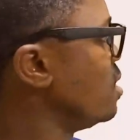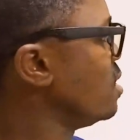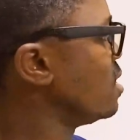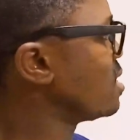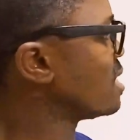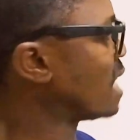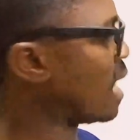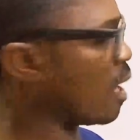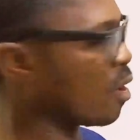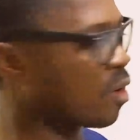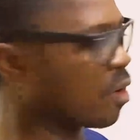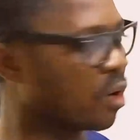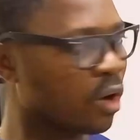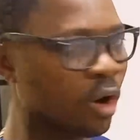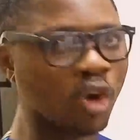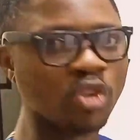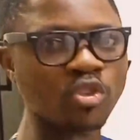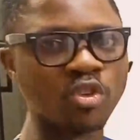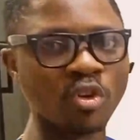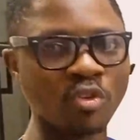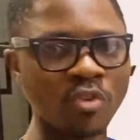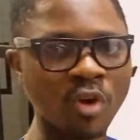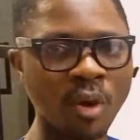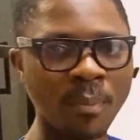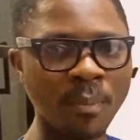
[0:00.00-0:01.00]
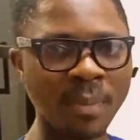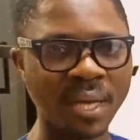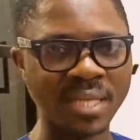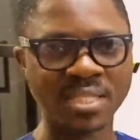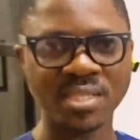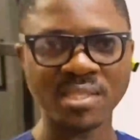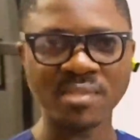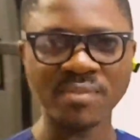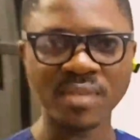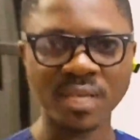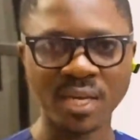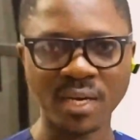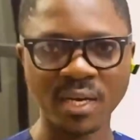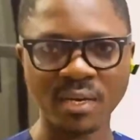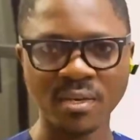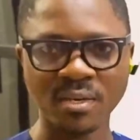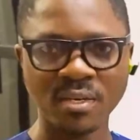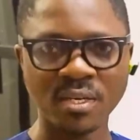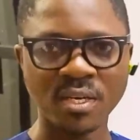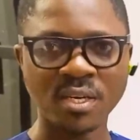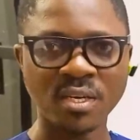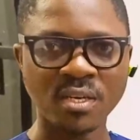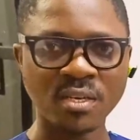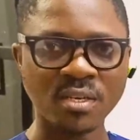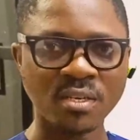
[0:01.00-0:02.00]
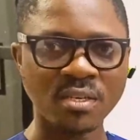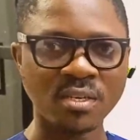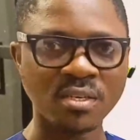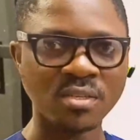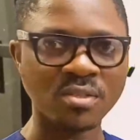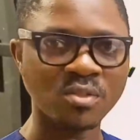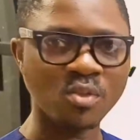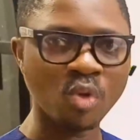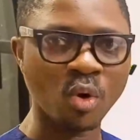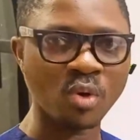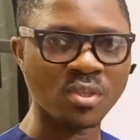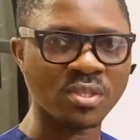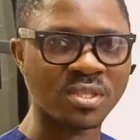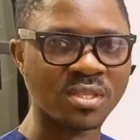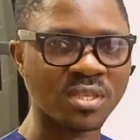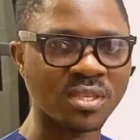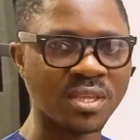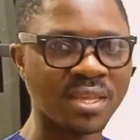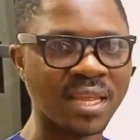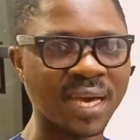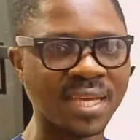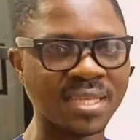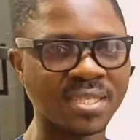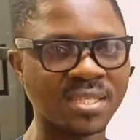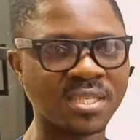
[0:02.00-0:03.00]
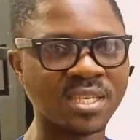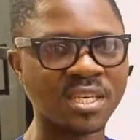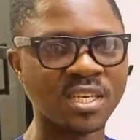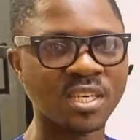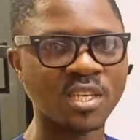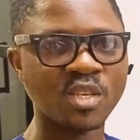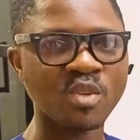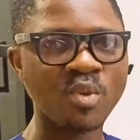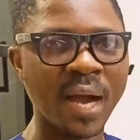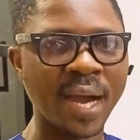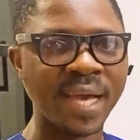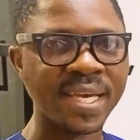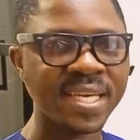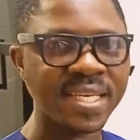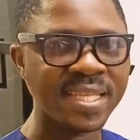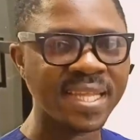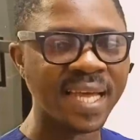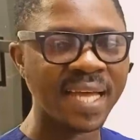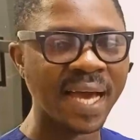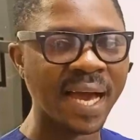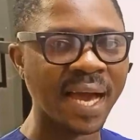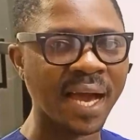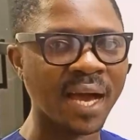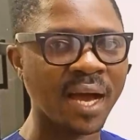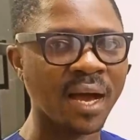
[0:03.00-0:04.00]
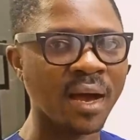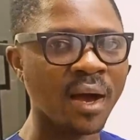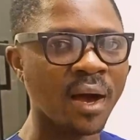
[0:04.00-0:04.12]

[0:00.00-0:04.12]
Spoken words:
Now, also raw material. Note that you are either